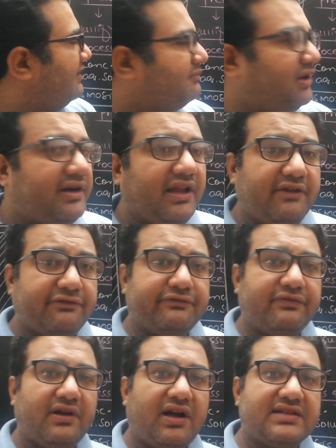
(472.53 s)
But
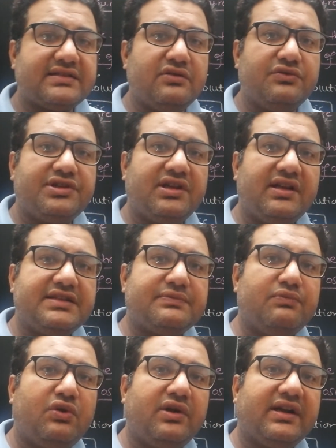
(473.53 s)
if a solution is
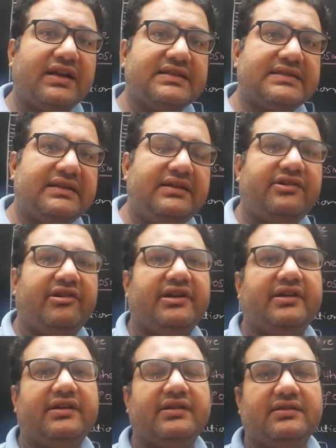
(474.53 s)
more
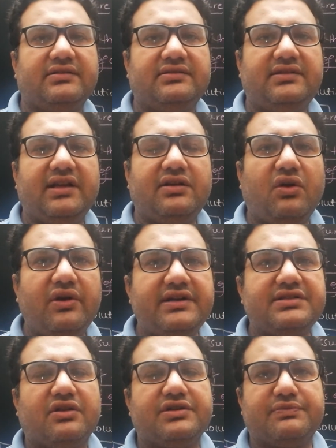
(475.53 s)
concentrated, then how
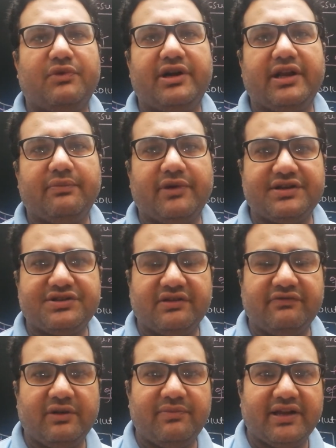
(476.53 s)
its osmotic pressure
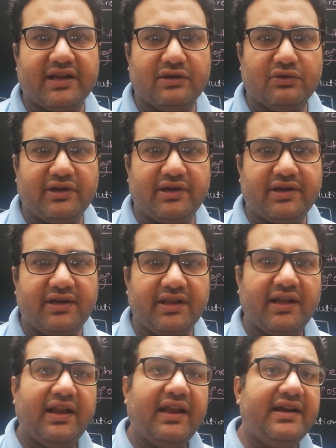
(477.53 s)
will be calculated?
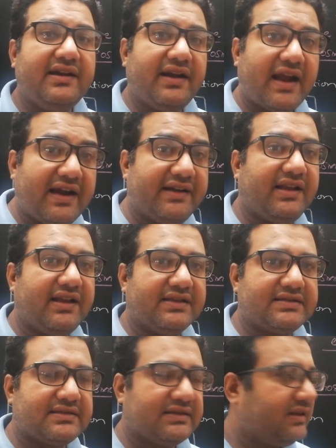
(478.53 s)
In that
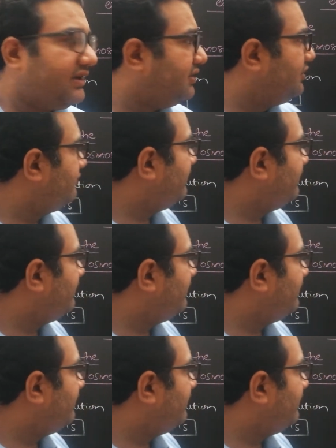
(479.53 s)
case, you